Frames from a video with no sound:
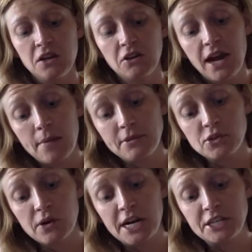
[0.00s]
Grandpa
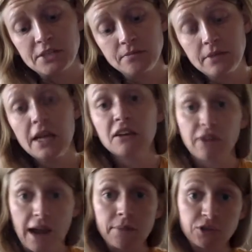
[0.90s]
George and
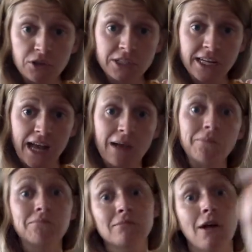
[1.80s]
Grandma Georgina
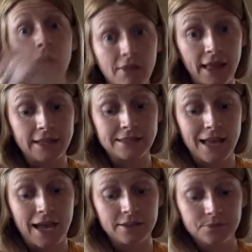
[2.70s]
on that
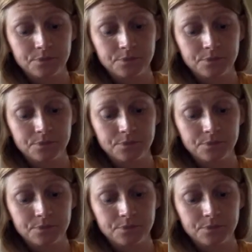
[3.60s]
side.